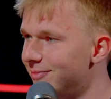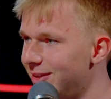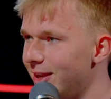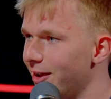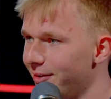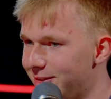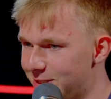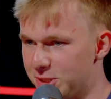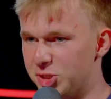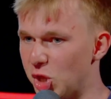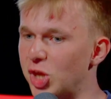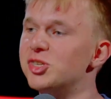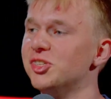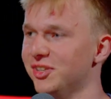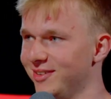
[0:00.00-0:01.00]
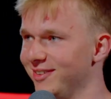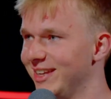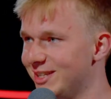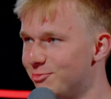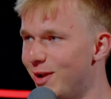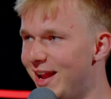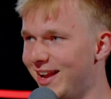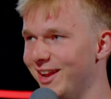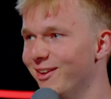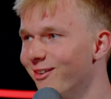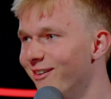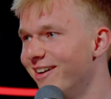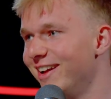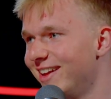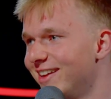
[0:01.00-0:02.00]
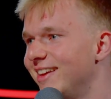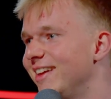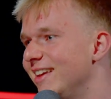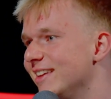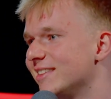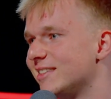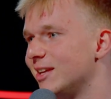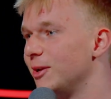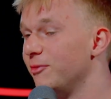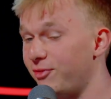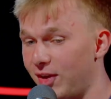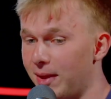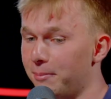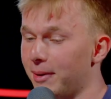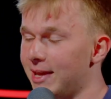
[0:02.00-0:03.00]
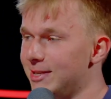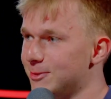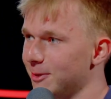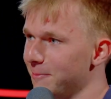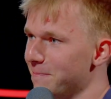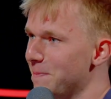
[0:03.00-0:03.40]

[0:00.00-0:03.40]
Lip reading: you know, it just does. It's really annoying. Yeah. So fair play. Fair